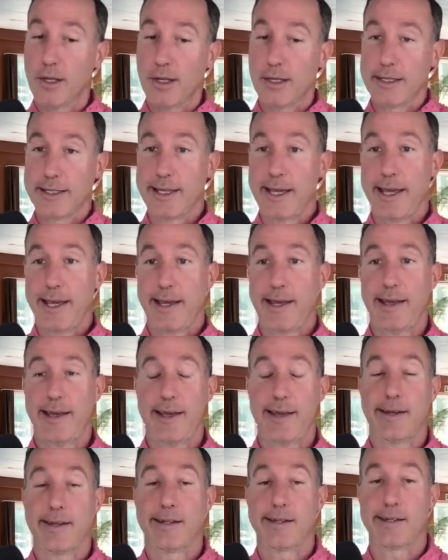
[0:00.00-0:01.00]

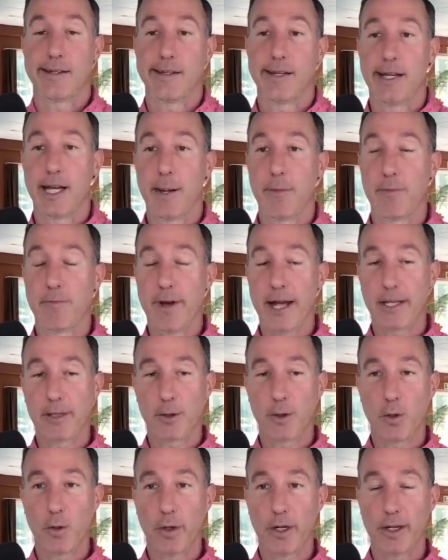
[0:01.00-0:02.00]
yeah, uh, providing
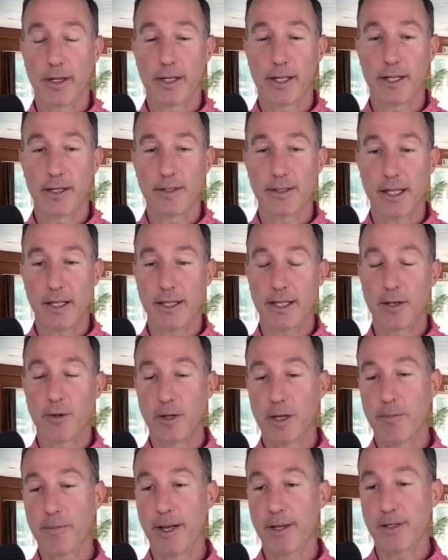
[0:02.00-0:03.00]
liquidity. It's not like
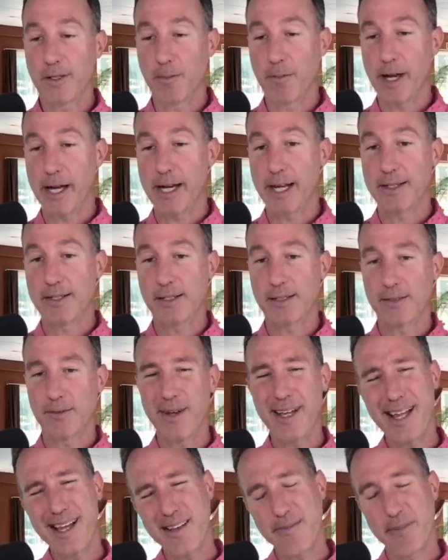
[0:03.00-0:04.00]
Coinbase or Binance's.
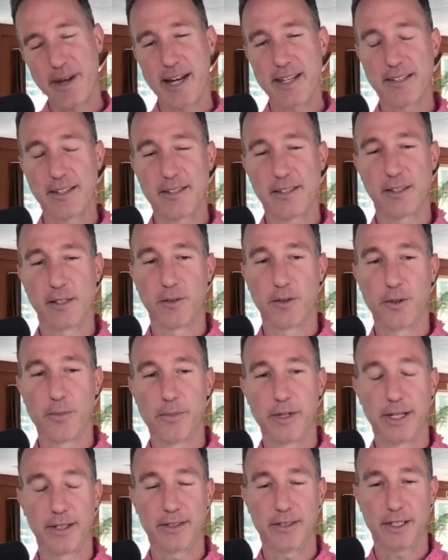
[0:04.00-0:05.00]
Well, Binance does it a little
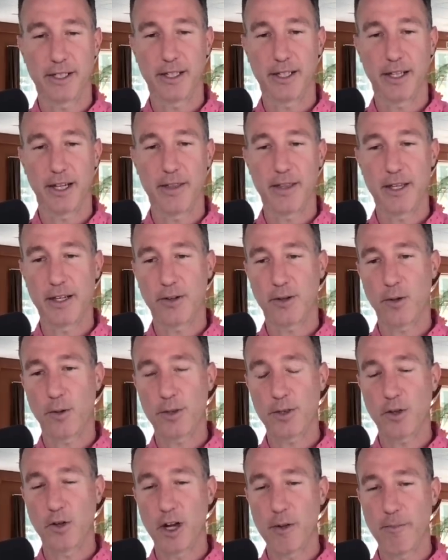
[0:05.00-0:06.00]
bit. Uh, and then, of
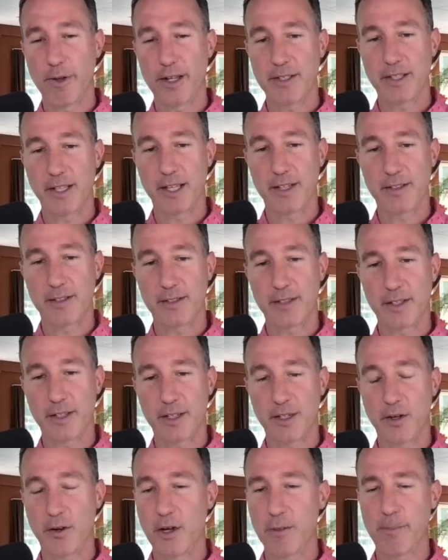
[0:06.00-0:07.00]
course, Coinbase says
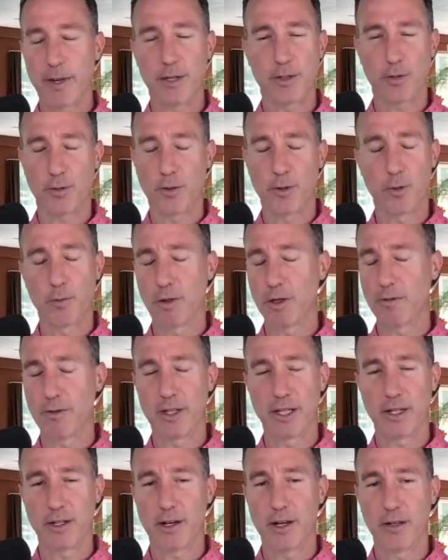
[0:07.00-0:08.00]
uh, Coinbase Earn or whatever
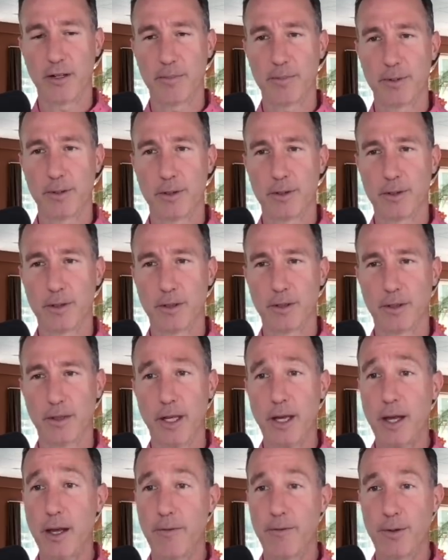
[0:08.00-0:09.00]
they call it. But uh,
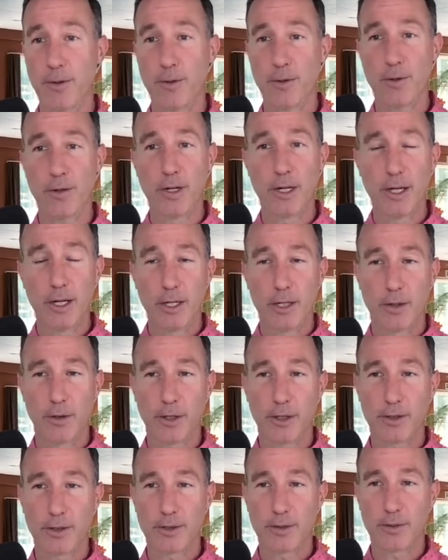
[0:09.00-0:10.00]
yeah, if you're
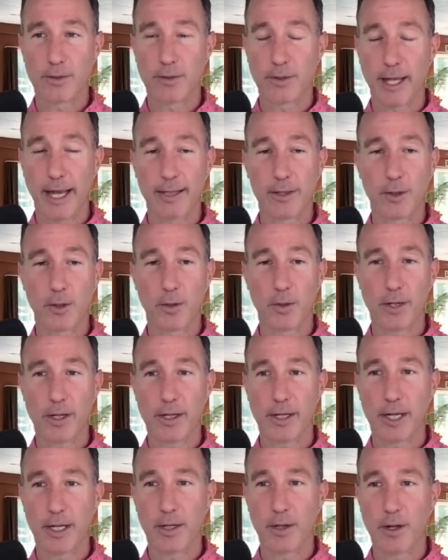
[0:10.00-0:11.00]
looking to gain
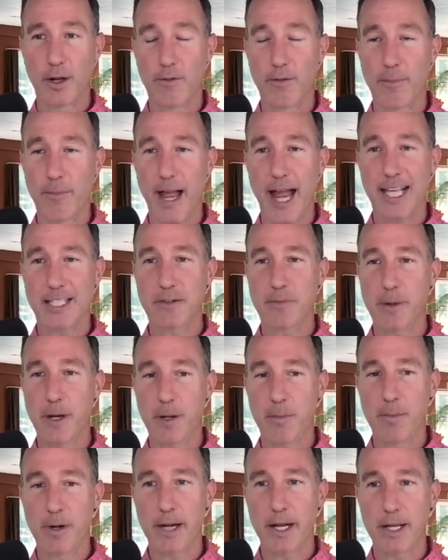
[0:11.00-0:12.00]
liquidity and you have a massive amount
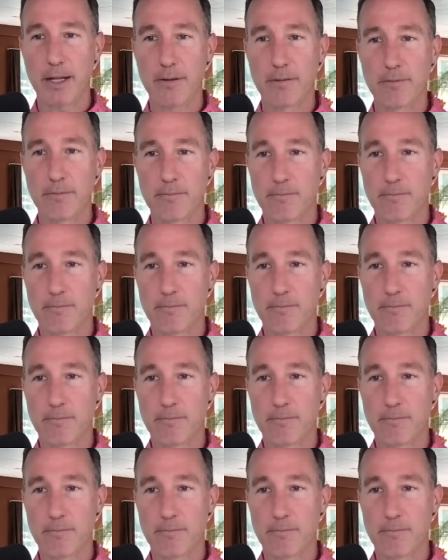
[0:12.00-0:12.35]
of money,